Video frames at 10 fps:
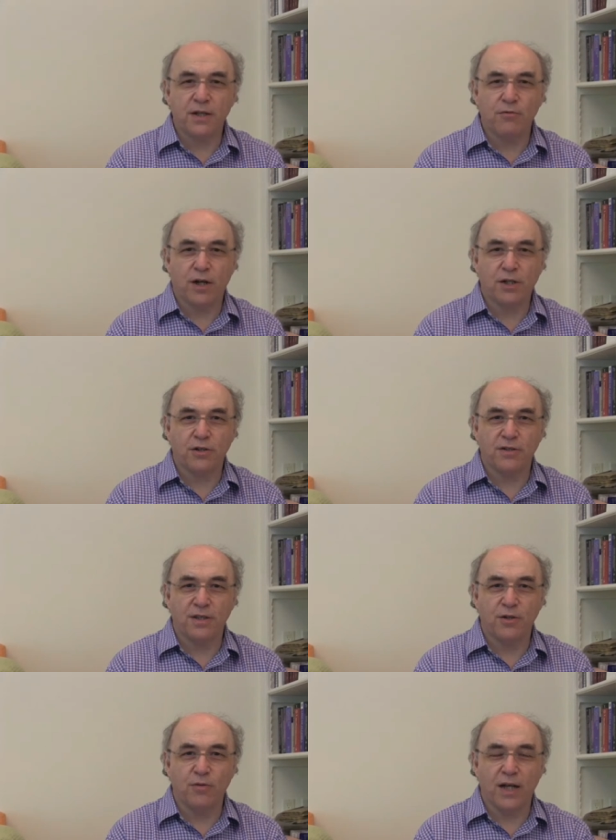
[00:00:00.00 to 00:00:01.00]
Russia and the
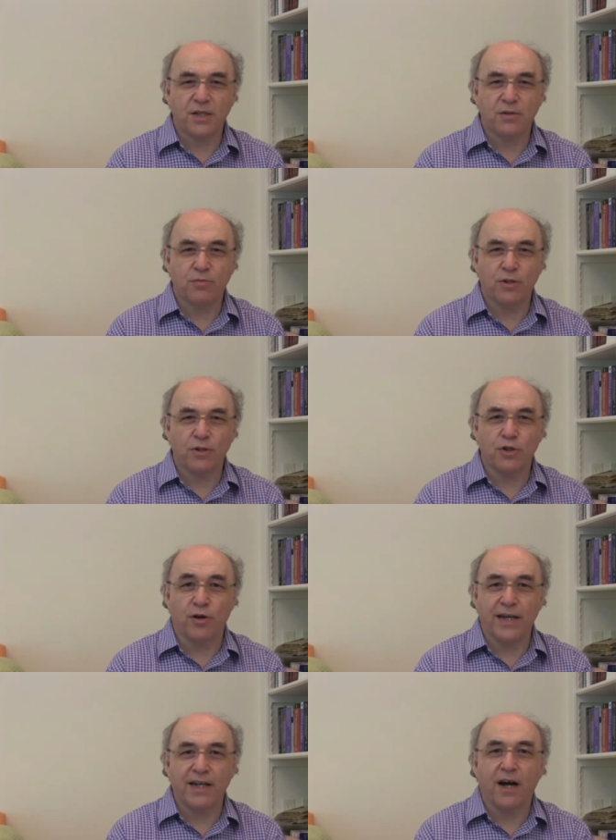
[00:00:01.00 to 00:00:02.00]
US will
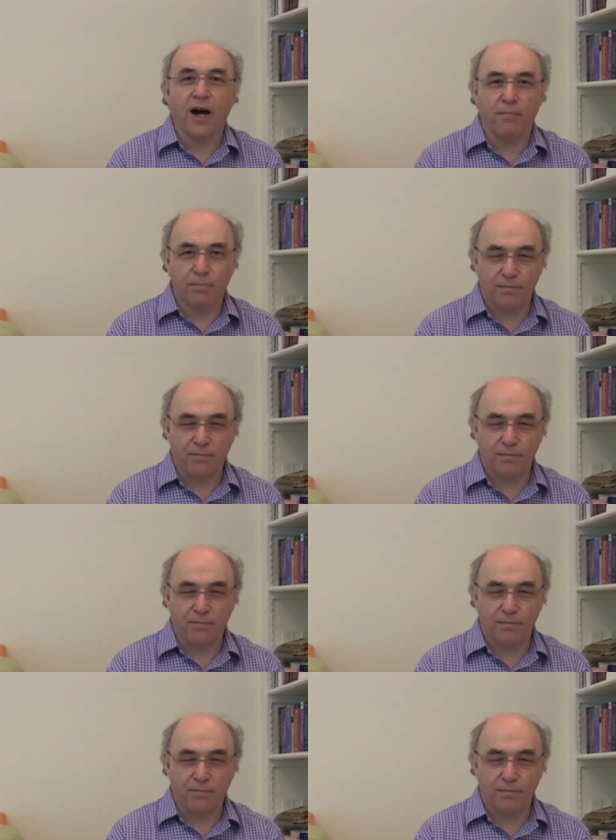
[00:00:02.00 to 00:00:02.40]
join up?